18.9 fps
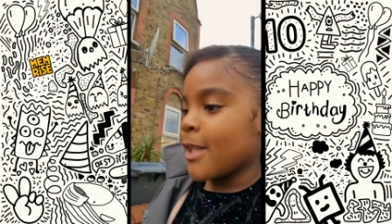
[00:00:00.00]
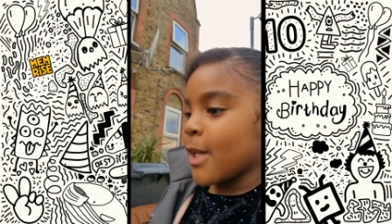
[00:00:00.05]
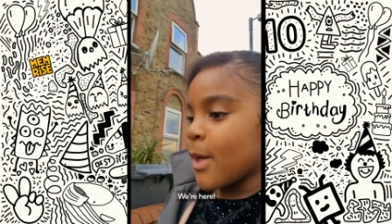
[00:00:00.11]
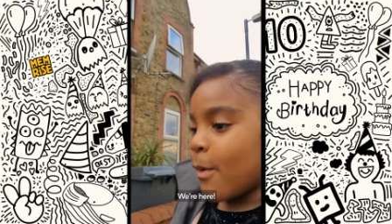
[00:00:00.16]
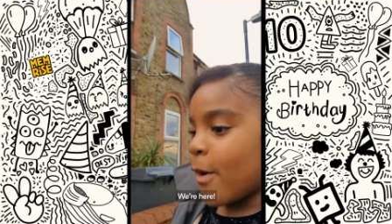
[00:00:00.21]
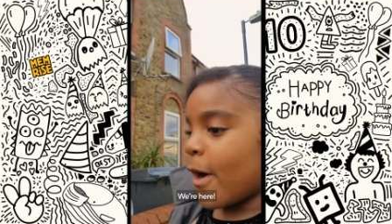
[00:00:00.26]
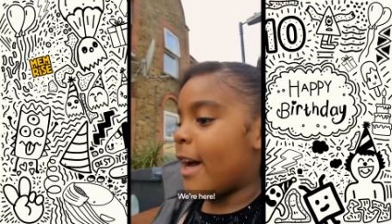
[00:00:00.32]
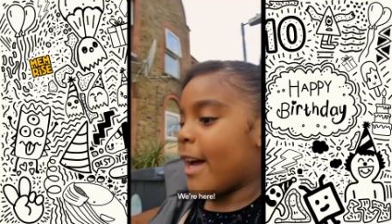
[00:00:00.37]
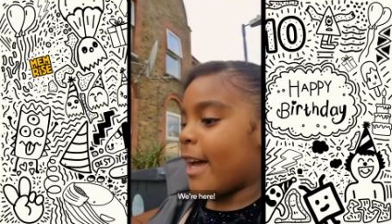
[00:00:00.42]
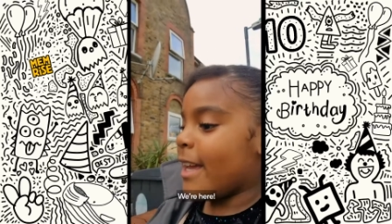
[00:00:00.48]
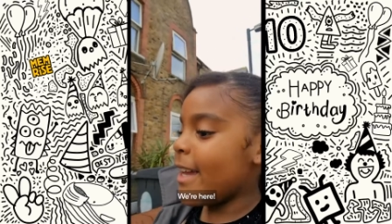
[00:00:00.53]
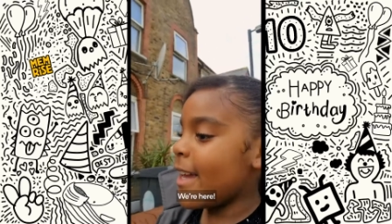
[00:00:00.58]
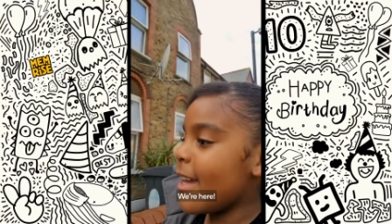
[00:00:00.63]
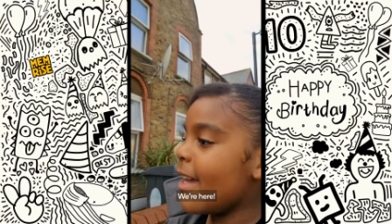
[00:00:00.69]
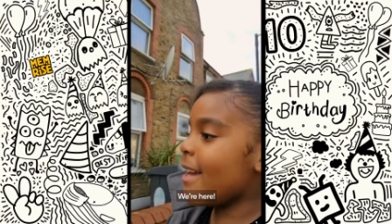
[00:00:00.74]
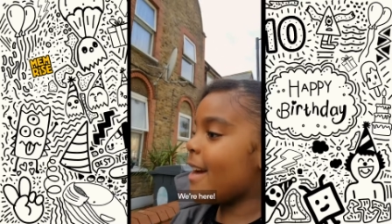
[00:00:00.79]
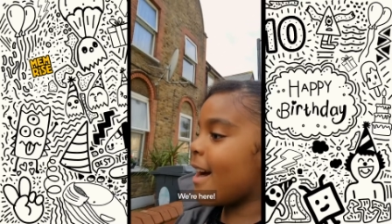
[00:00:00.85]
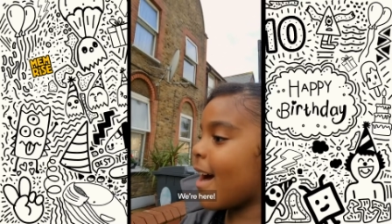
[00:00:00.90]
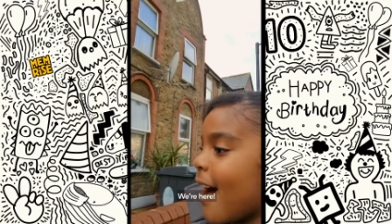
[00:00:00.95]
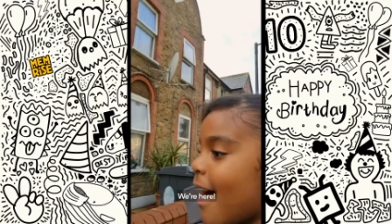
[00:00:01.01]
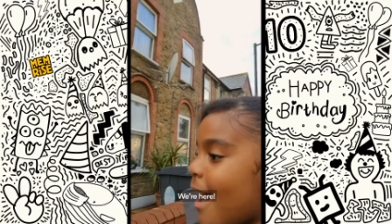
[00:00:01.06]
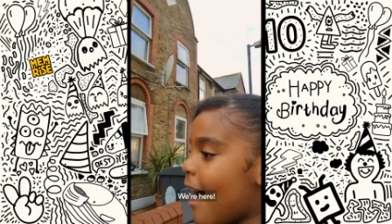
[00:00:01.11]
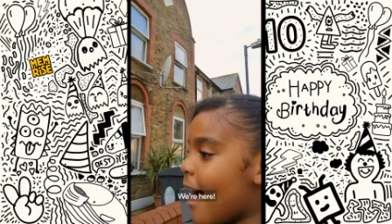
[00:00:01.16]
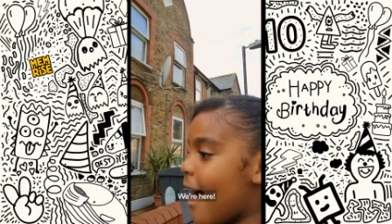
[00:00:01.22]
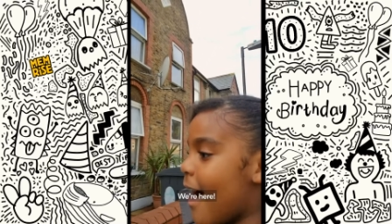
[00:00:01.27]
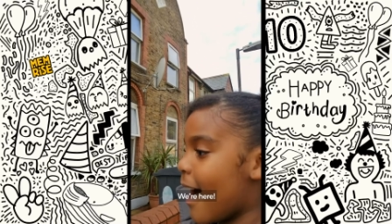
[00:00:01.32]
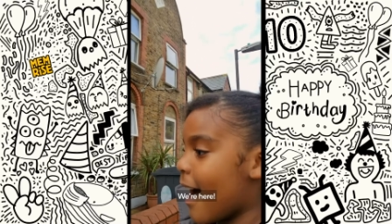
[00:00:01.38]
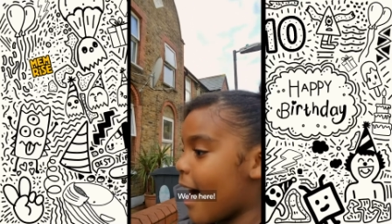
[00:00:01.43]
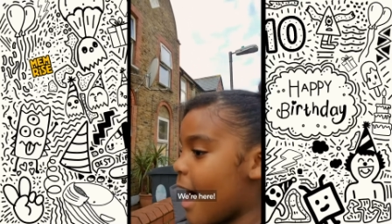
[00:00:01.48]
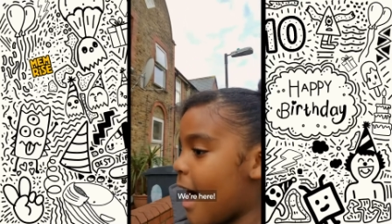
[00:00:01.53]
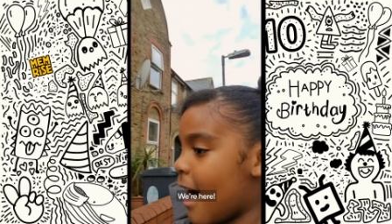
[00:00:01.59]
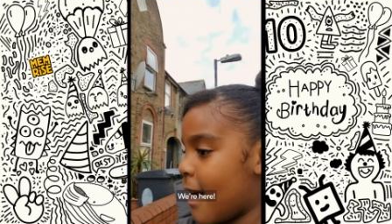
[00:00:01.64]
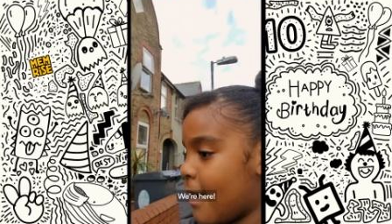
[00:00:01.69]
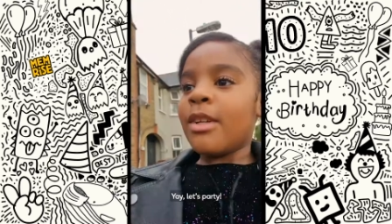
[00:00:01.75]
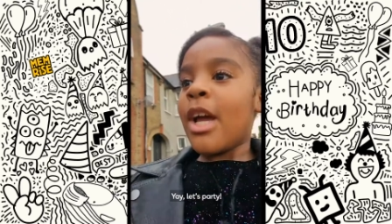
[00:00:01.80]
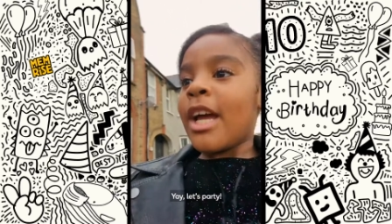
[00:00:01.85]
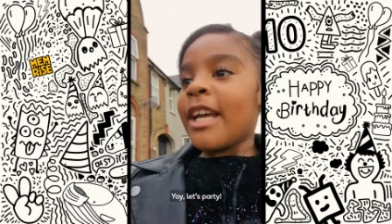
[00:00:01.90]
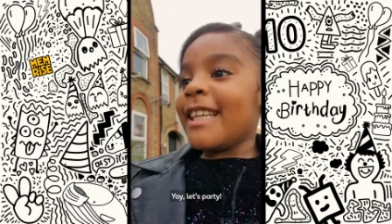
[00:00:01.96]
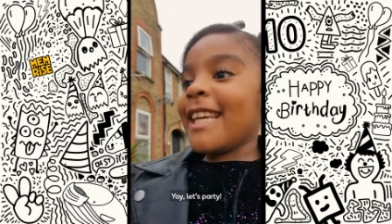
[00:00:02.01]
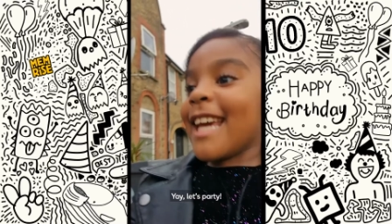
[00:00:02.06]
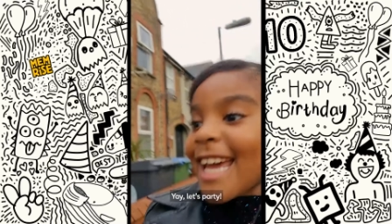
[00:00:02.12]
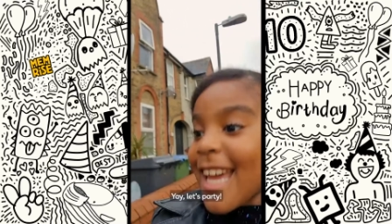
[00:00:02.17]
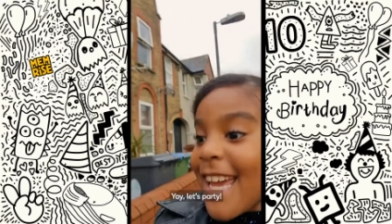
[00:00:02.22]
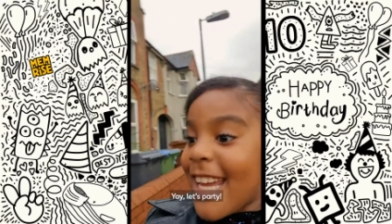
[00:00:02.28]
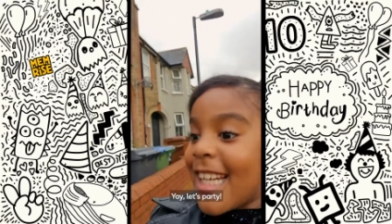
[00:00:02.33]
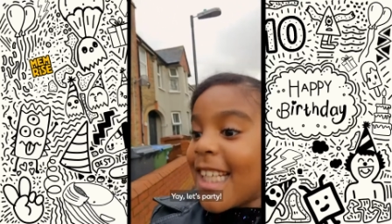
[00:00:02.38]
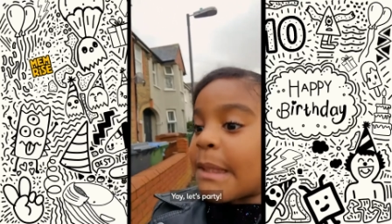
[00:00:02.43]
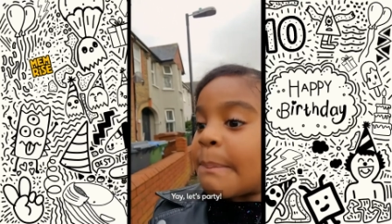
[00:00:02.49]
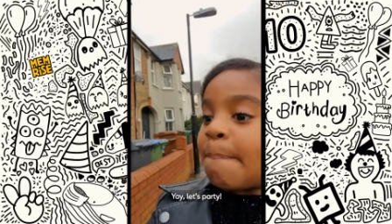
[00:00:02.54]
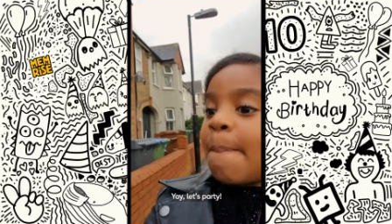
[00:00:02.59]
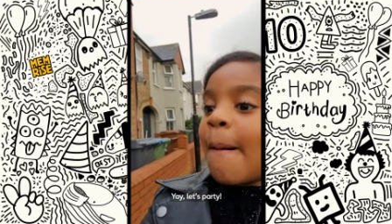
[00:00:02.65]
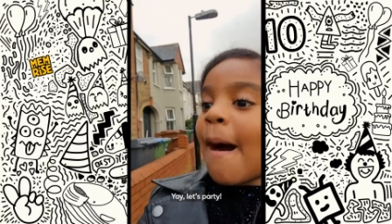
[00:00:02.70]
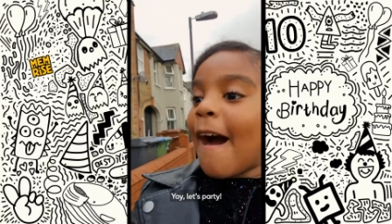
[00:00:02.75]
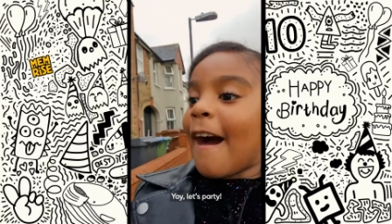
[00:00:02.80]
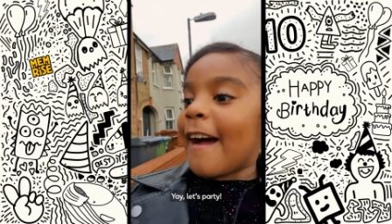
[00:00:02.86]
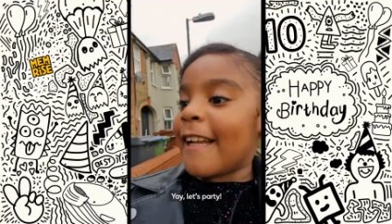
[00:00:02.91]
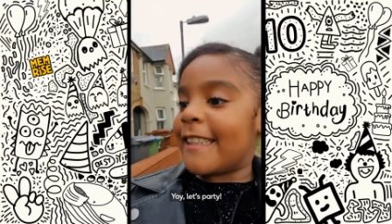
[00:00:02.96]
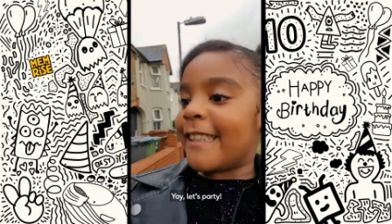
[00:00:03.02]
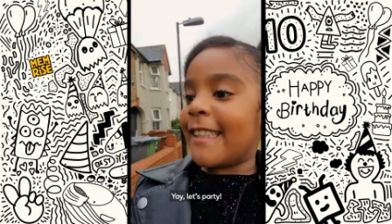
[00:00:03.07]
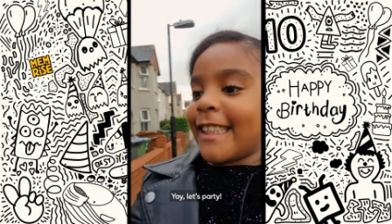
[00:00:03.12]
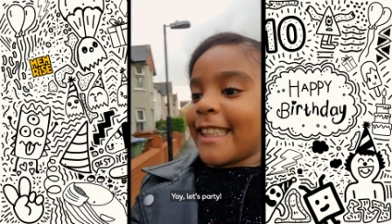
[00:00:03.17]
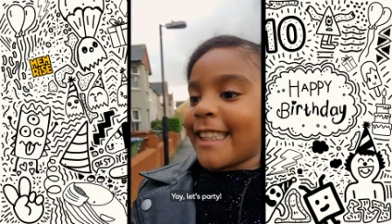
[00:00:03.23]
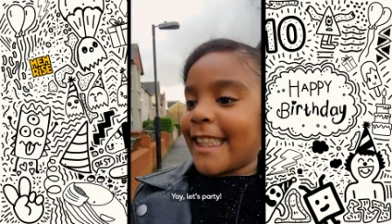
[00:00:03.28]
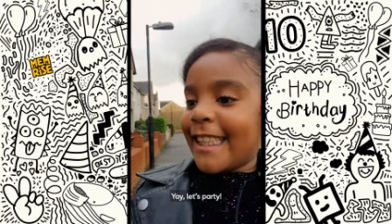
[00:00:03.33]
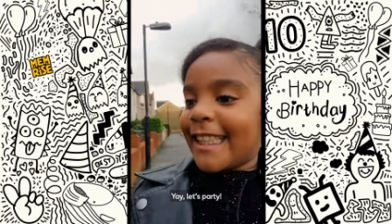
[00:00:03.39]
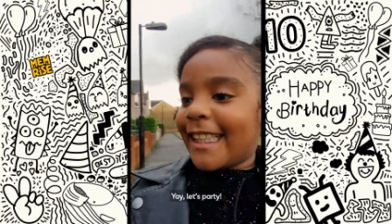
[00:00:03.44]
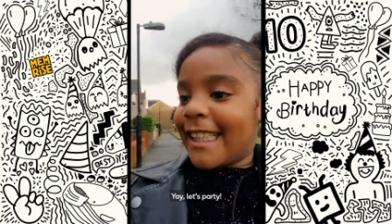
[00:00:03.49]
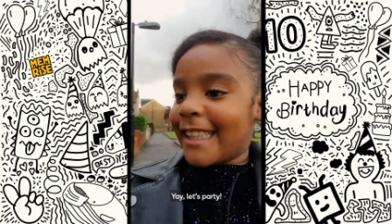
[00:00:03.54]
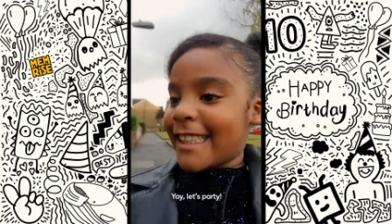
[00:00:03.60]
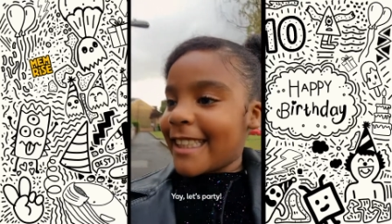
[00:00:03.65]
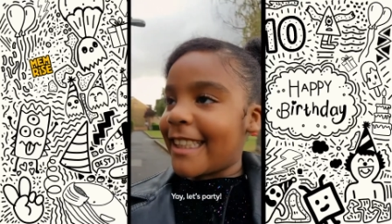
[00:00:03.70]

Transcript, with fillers: We're here! Yay, let's party!